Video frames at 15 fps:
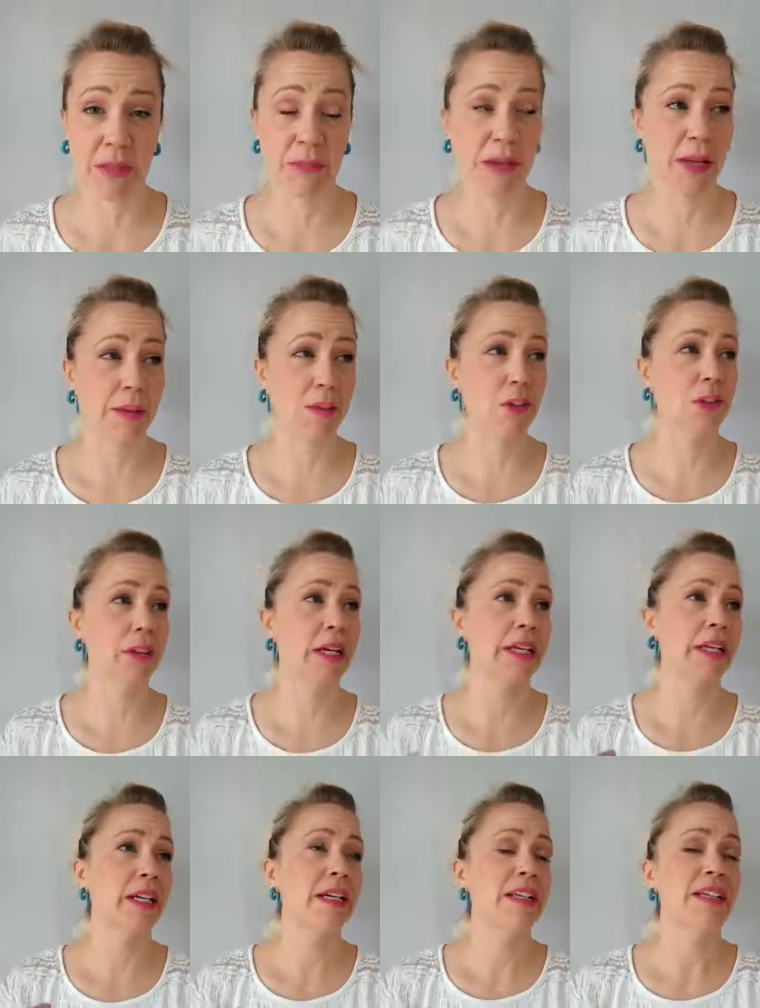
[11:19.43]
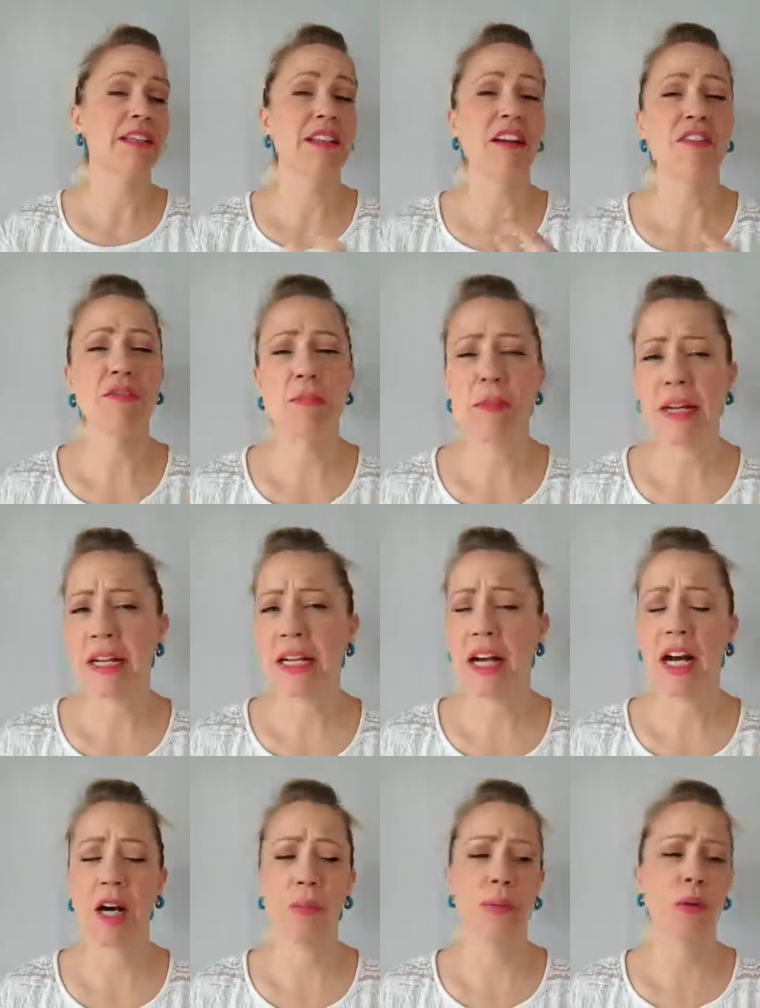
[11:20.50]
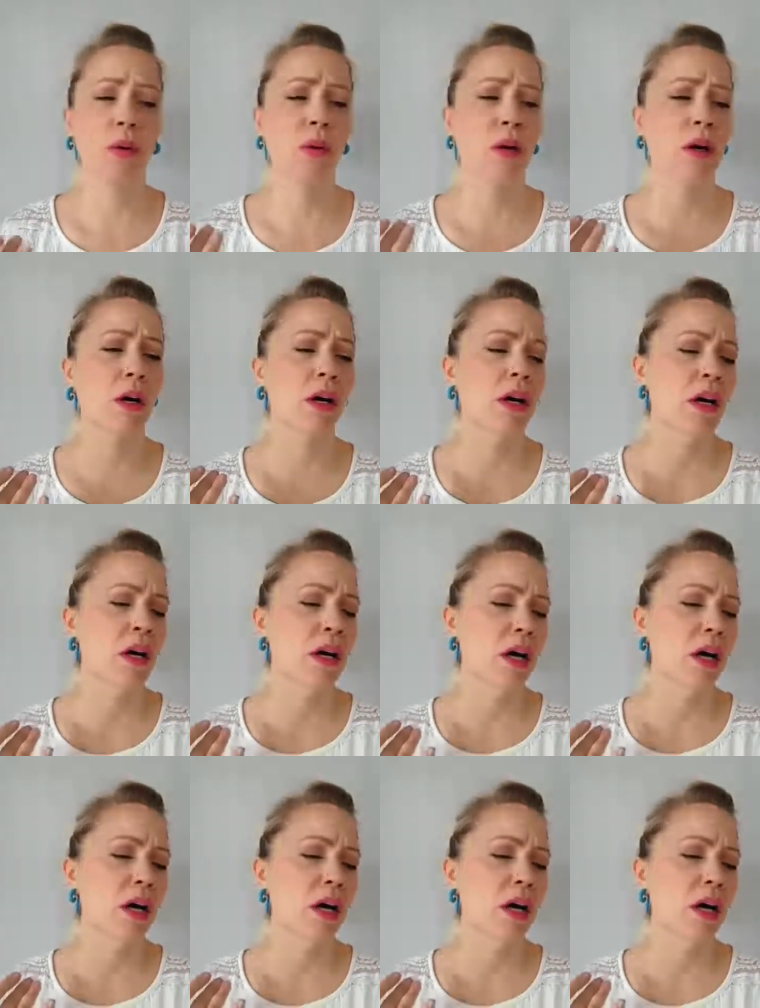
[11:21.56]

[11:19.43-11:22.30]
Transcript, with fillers: It might look like self beat up or